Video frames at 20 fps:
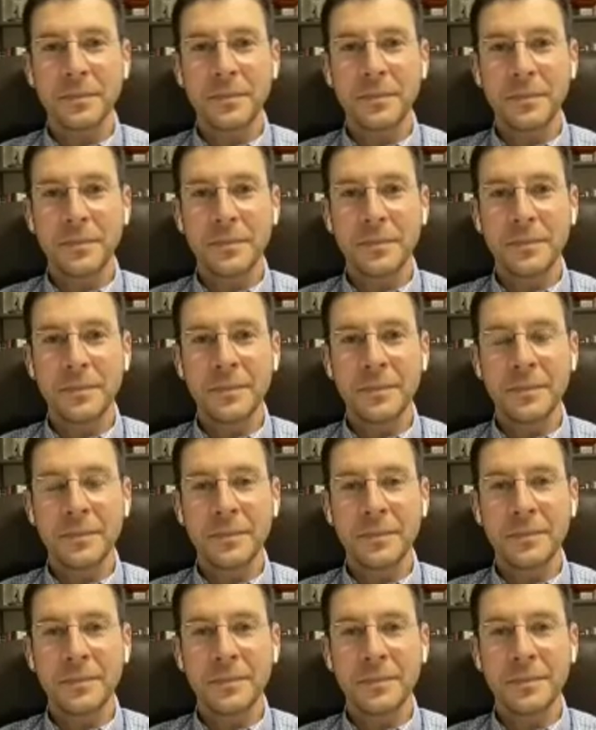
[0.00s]

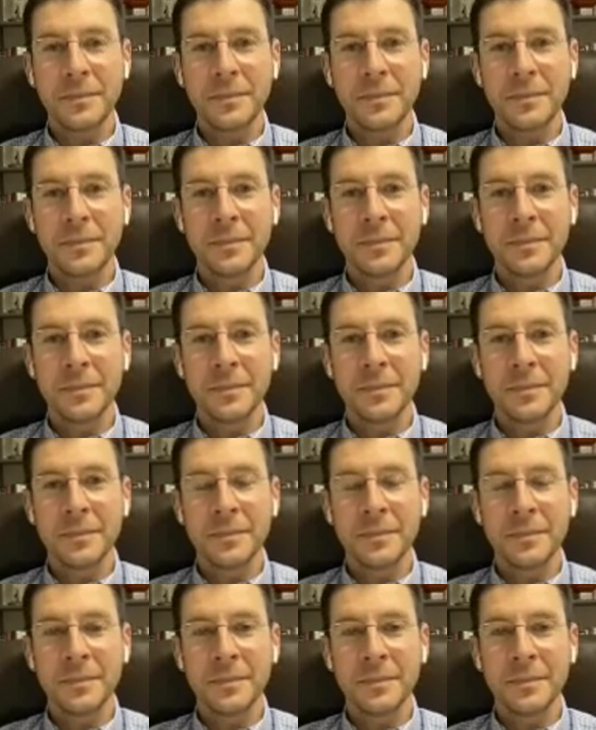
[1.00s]

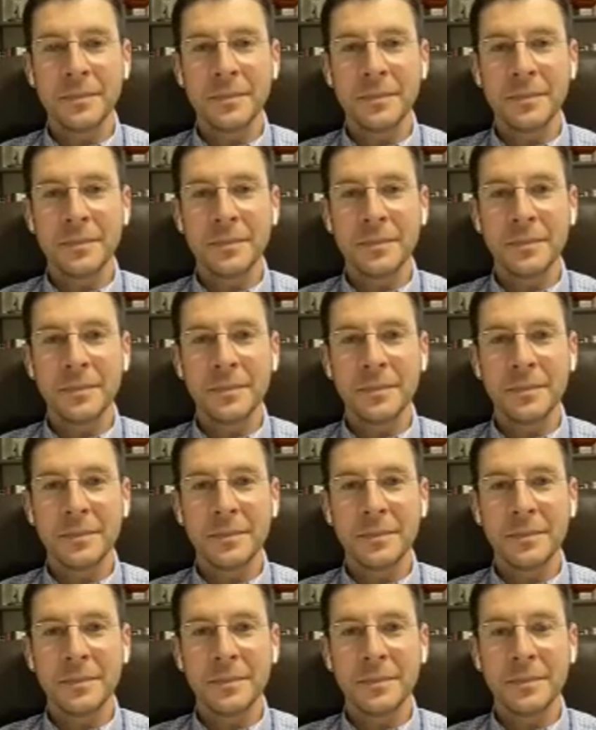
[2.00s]

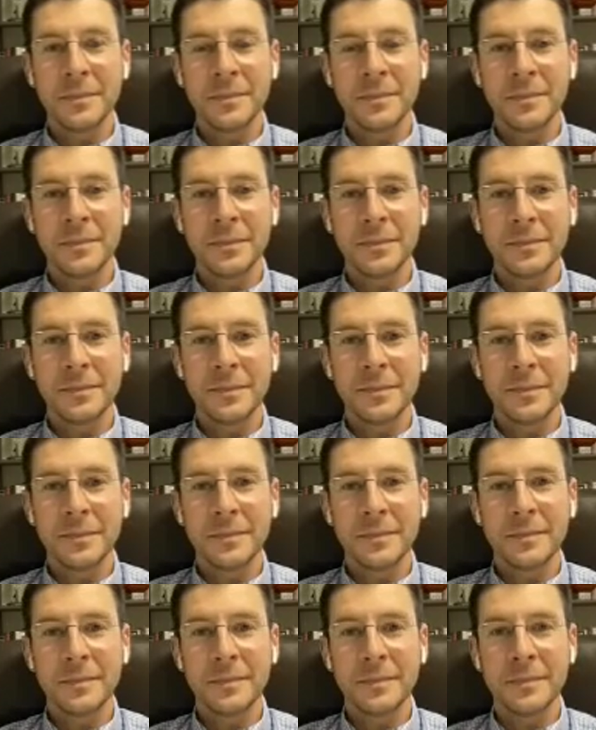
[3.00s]

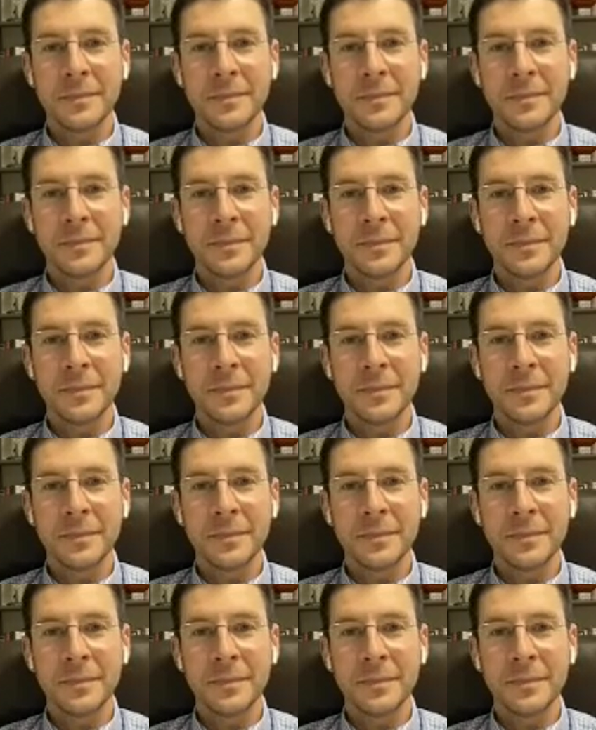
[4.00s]
(silent)